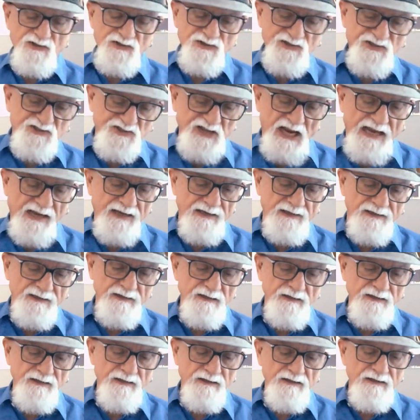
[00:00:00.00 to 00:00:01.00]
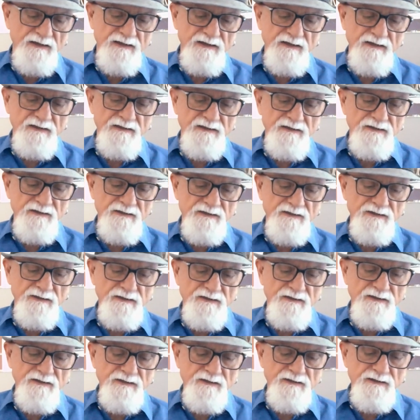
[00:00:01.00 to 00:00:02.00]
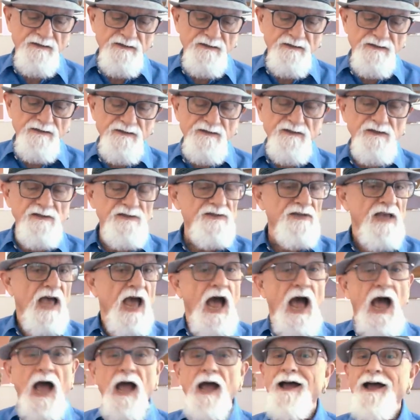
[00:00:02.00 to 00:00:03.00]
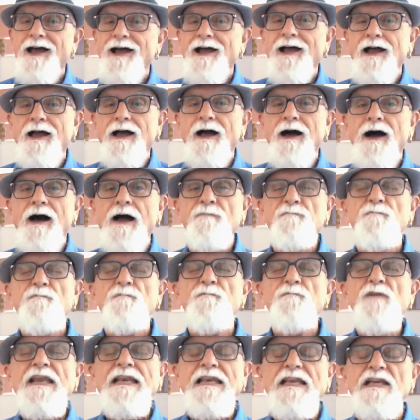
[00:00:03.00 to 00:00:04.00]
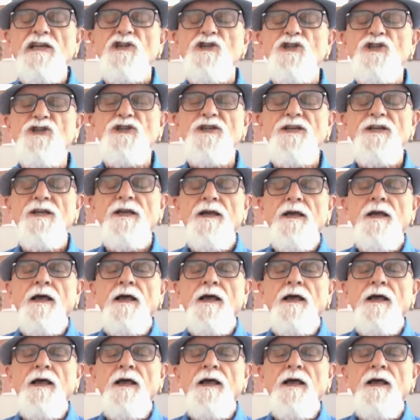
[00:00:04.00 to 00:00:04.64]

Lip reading: sings, I'm finished.